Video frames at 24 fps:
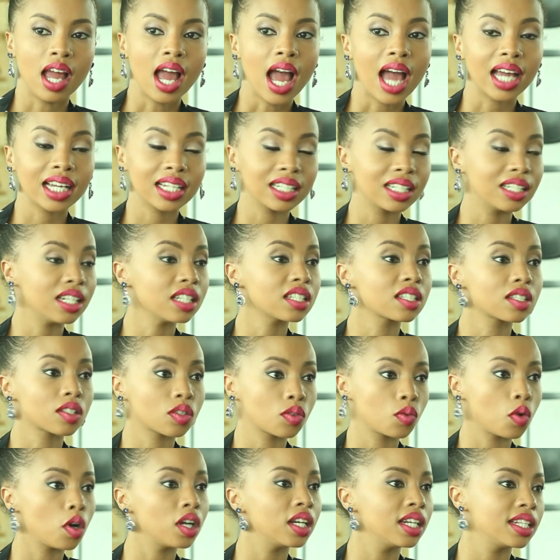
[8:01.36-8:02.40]
I could
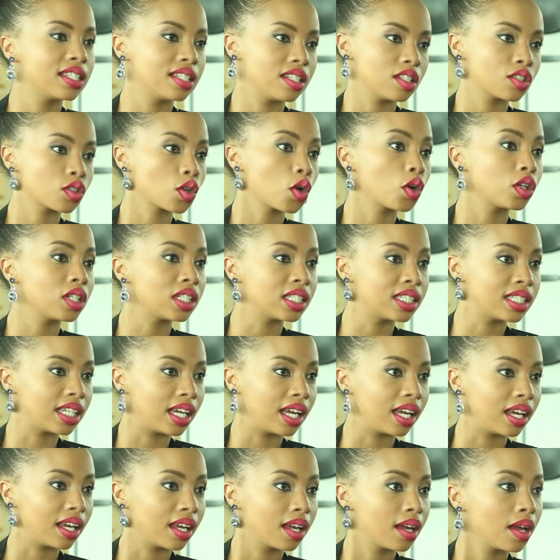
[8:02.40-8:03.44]
list qualities all
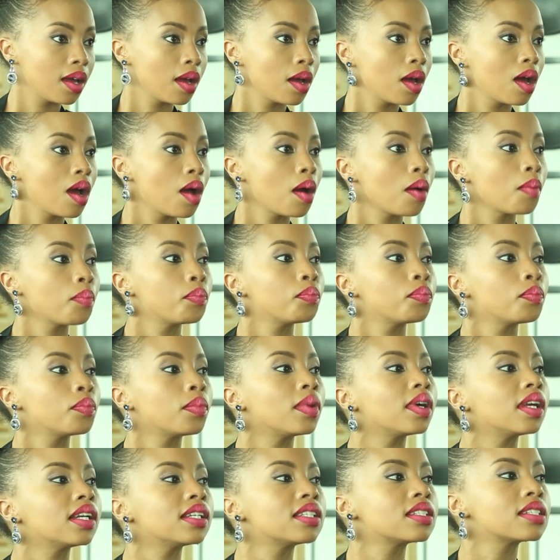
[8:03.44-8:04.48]
day,
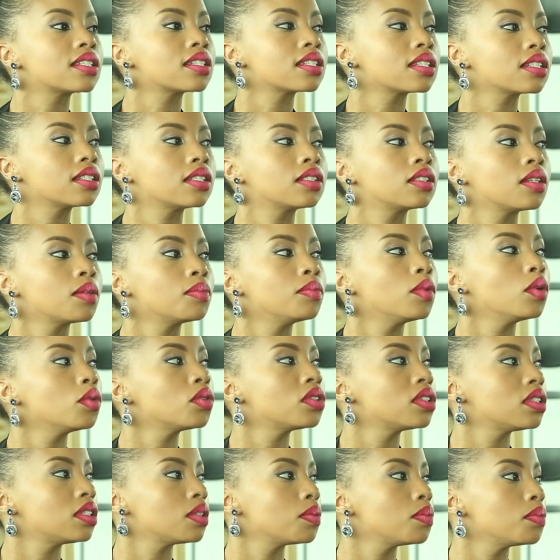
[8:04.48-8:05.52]
but the
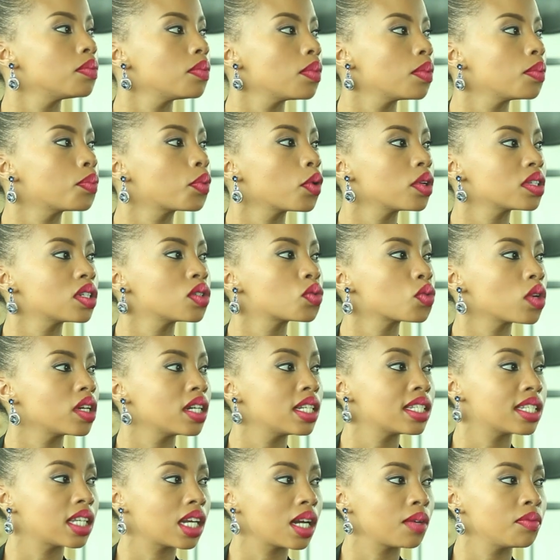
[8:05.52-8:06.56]
most important
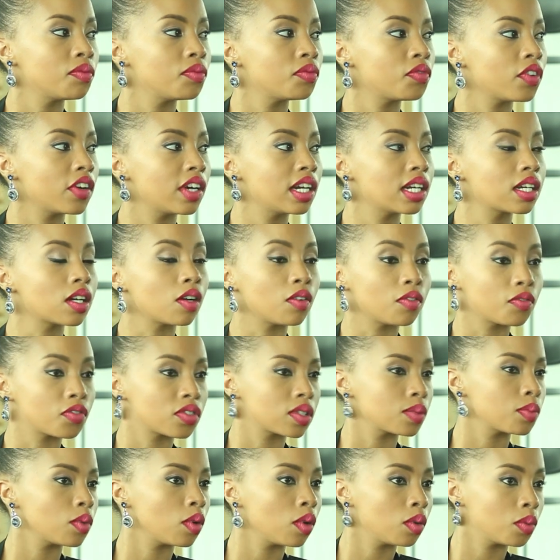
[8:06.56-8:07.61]
one is that I'm very
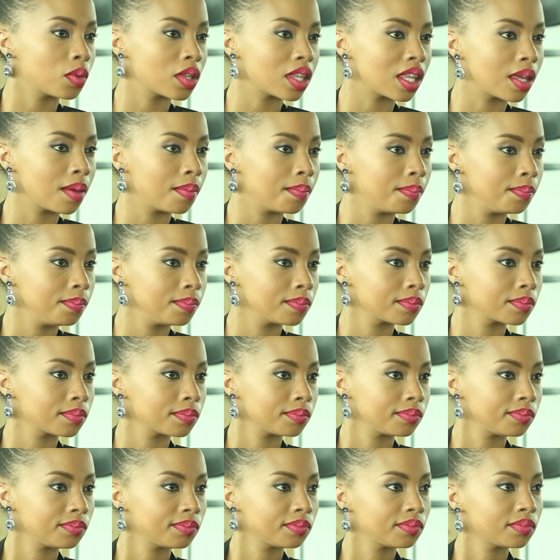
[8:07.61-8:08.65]
comfortable with him,
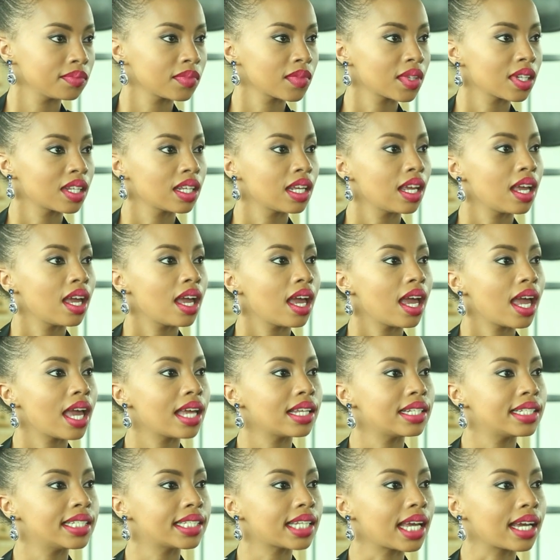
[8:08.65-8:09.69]

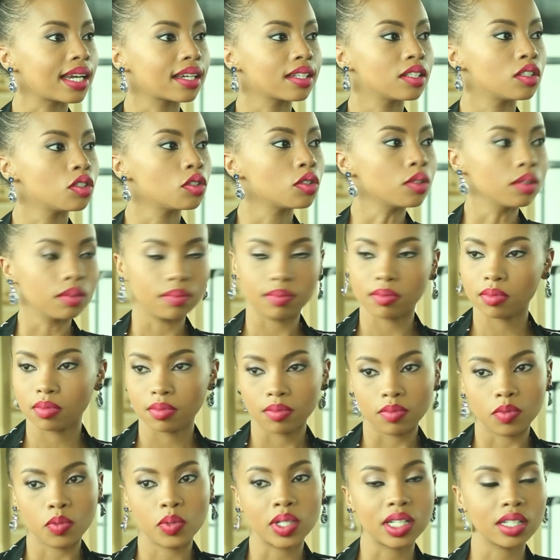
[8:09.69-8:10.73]
and I can
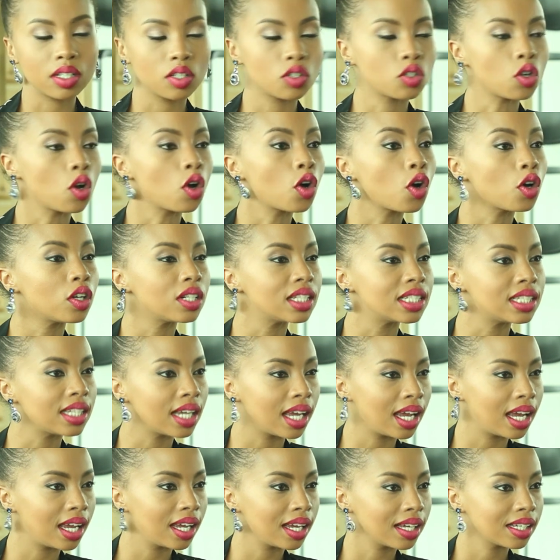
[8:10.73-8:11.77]
we can talk all
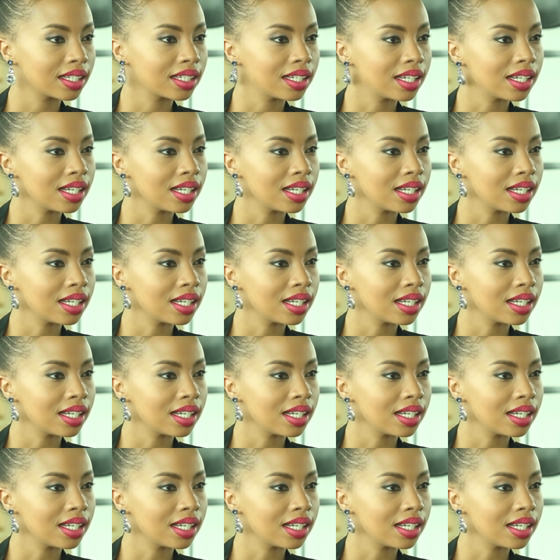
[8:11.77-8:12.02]
day.